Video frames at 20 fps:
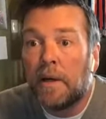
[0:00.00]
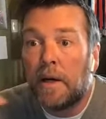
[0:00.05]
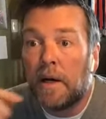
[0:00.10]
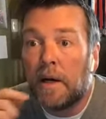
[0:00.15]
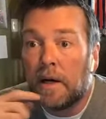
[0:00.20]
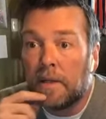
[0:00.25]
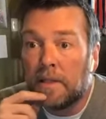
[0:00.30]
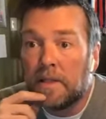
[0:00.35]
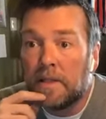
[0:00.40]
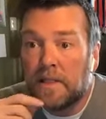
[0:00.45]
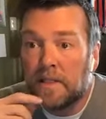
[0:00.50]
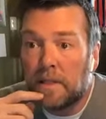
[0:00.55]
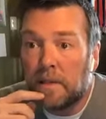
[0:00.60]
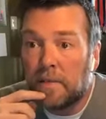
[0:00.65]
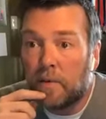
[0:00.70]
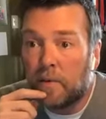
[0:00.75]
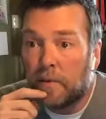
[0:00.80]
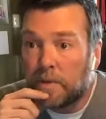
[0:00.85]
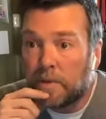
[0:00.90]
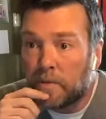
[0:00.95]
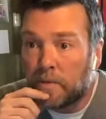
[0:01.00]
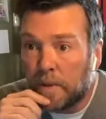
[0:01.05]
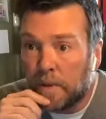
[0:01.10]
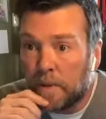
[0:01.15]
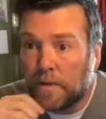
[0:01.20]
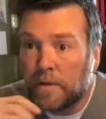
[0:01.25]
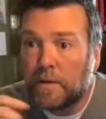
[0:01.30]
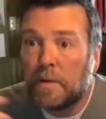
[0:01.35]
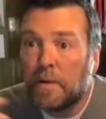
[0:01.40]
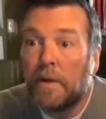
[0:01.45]
uh, test double was
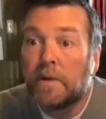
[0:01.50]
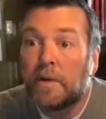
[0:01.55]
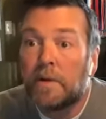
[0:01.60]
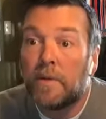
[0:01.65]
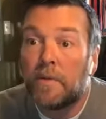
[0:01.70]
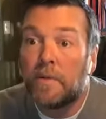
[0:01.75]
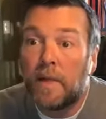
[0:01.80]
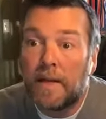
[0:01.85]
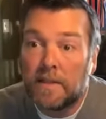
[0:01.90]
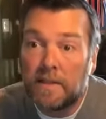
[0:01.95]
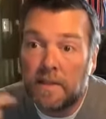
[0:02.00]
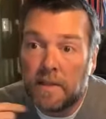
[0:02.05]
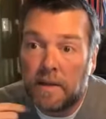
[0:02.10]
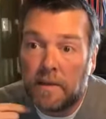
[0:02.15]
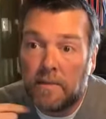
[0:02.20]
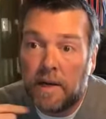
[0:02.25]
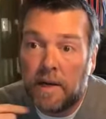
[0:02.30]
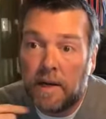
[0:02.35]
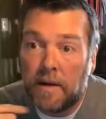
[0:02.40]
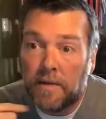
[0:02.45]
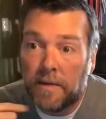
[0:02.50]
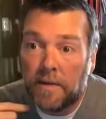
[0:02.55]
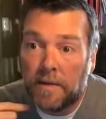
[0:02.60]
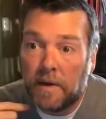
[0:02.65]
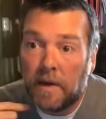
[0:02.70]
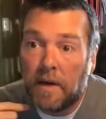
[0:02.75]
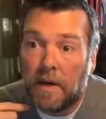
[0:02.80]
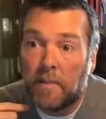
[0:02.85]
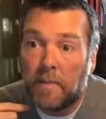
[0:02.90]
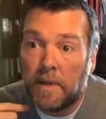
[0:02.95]
worth. So that's the amount that the
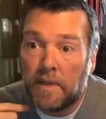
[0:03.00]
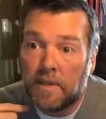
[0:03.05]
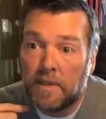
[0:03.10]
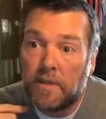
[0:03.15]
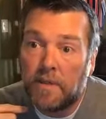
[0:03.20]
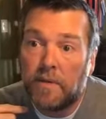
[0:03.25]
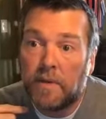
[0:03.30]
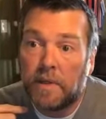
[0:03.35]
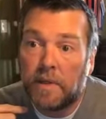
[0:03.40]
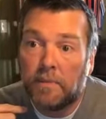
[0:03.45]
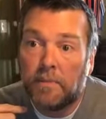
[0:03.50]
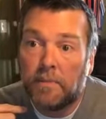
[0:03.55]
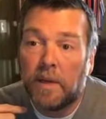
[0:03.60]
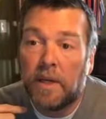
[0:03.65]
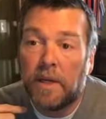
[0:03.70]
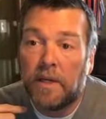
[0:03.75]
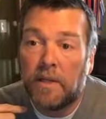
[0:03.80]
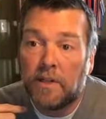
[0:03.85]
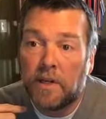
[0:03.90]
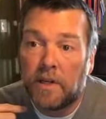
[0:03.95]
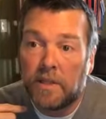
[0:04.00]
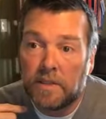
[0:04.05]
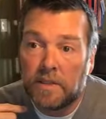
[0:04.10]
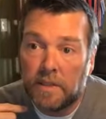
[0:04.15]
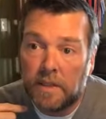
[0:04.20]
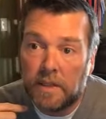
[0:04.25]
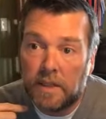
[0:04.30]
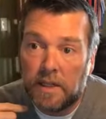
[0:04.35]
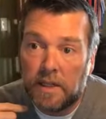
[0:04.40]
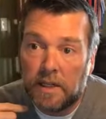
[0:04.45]
company is going to pay
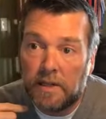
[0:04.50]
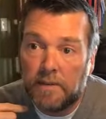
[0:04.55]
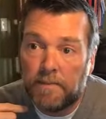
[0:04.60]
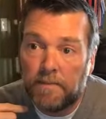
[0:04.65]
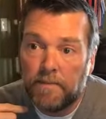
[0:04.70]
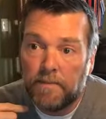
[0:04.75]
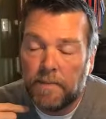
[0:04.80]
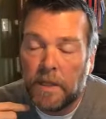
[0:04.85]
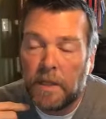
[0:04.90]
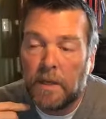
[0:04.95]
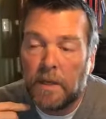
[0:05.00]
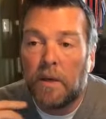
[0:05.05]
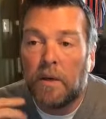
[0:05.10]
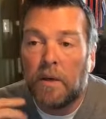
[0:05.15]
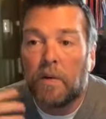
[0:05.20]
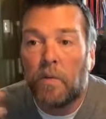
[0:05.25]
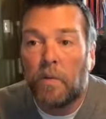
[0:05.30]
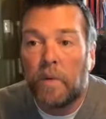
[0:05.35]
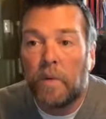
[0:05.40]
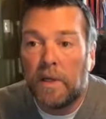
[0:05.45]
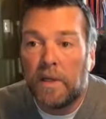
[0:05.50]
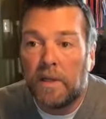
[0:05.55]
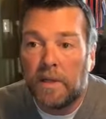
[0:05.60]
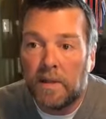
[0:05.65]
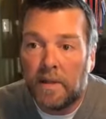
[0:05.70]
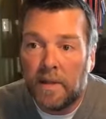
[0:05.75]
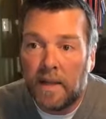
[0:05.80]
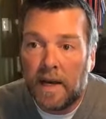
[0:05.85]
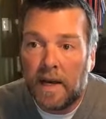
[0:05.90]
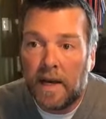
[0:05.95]
Justin and I. We
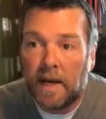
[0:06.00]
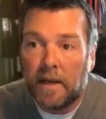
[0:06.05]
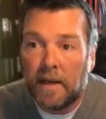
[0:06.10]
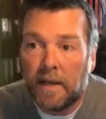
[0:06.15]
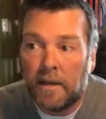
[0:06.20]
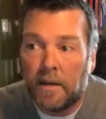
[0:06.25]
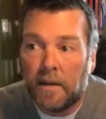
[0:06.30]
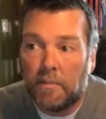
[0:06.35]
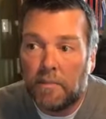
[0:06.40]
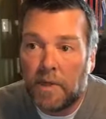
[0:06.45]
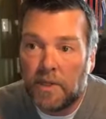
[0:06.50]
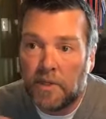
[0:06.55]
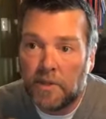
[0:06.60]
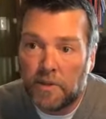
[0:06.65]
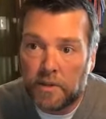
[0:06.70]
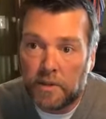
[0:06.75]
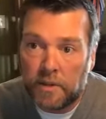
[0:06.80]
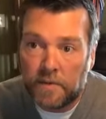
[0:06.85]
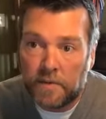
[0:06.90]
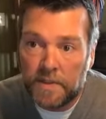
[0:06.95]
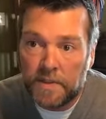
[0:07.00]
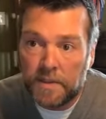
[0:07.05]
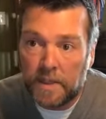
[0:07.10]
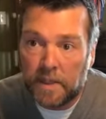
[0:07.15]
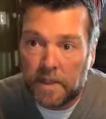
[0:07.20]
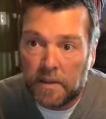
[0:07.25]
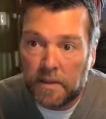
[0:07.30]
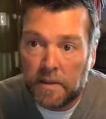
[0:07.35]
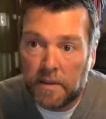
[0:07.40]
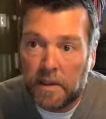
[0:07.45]
did that in a mixture of
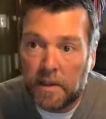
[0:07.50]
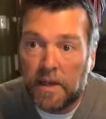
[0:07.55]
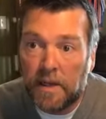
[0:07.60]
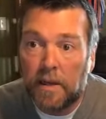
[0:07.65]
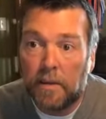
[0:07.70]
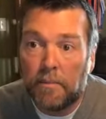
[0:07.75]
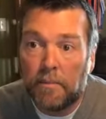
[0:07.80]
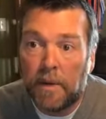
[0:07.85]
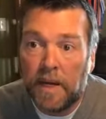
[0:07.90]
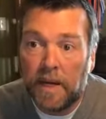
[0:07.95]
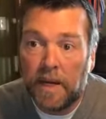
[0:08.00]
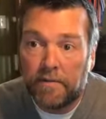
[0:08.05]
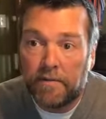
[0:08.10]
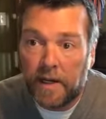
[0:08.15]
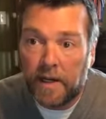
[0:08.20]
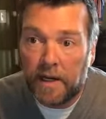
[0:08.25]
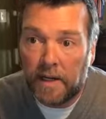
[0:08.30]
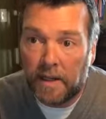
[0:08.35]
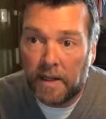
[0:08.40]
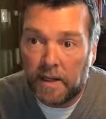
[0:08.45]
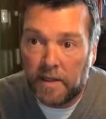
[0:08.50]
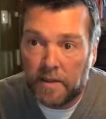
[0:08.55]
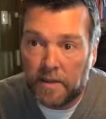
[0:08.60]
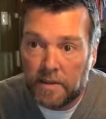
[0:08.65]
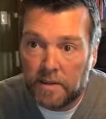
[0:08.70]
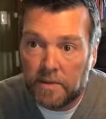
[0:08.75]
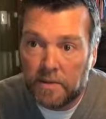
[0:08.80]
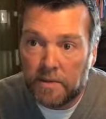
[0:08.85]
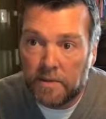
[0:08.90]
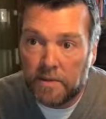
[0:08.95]
seller and bank
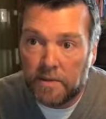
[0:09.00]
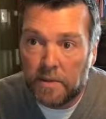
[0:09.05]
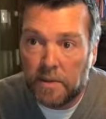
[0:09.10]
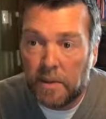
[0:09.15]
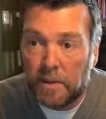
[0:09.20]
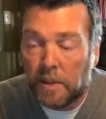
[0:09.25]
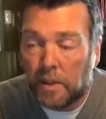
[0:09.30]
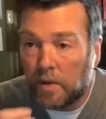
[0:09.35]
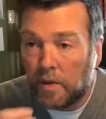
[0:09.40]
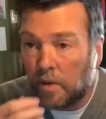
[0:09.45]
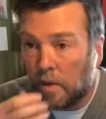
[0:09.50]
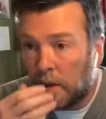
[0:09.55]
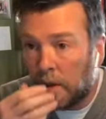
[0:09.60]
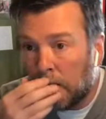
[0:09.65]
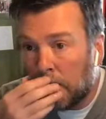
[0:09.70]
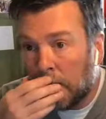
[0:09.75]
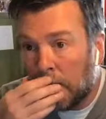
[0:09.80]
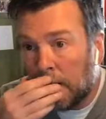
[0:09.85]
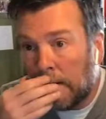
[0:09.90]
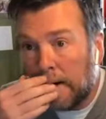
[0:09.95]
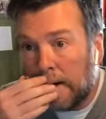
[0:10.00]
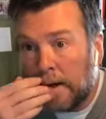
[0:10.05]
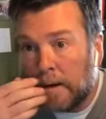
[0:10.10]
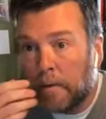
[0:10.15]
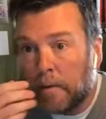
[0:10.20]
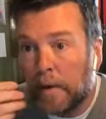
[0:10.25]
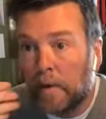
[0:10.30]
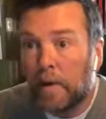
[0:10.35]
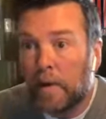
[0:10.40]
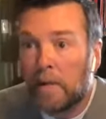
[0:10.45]
financed. So uh,
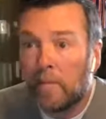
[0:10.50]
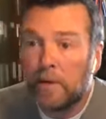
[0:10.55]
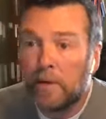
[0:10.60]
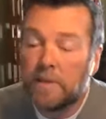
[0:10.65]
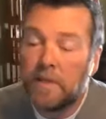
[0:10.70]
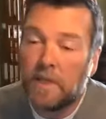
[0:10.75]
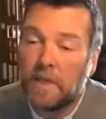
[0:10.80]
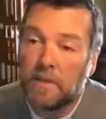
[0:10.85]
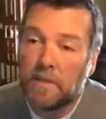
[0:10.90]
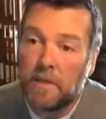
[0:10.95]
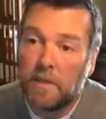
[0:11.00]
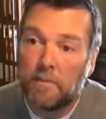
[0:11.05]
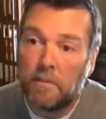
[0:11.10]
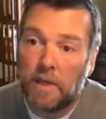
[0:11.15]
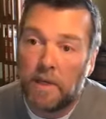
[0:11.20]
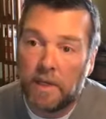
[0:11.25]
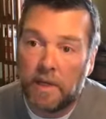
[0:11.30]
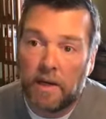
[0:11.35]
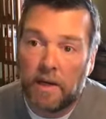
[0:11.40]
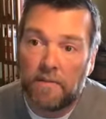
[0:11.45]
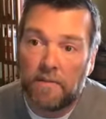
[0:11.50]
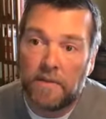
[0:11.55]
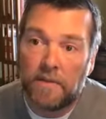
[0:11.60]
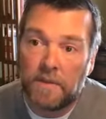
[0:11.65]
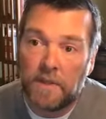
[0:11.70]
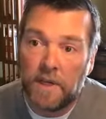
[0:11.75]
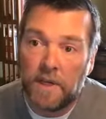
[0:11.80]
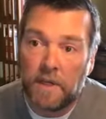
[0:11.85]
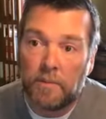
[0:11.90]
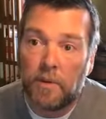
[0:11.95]
we were able to take some money off the
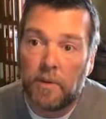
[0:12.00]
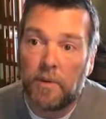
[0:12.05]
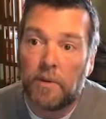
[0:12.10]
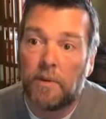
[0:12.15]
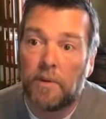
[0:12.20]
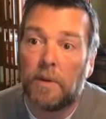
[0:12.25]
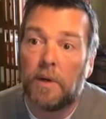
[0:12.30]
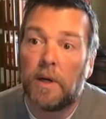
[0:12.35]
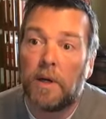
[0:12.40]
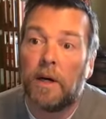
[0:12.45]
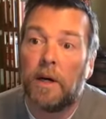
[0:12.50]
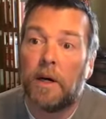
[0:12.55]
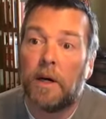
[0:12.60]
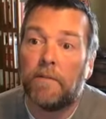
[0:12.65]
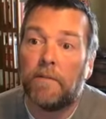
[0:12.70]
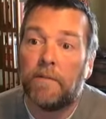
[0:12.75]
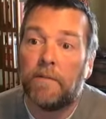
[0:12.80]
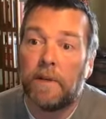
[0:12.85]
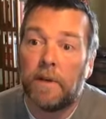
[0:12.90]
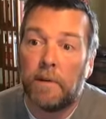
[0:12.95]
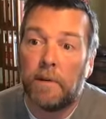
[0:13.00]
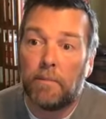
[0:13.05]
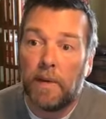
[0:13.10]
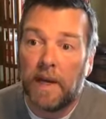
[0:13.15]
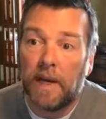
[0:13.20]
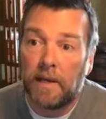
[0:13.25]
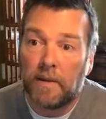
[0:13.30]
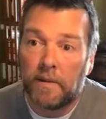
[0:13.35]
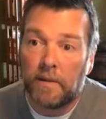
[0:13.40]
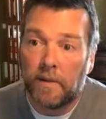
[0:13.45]
table uh, via
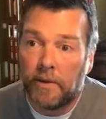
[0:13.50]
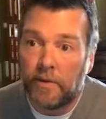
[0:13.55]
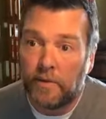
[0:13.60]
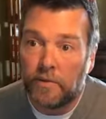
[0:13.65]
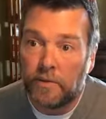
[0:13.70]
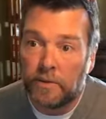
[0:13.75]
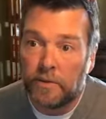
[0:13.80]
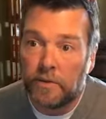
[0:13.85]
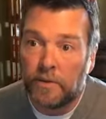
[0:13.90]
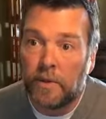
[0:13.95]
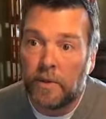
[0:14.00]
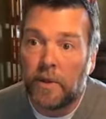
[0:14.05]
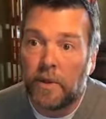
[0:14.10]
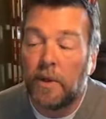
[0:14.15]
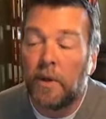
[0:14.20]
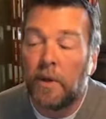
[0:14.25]
bank loans.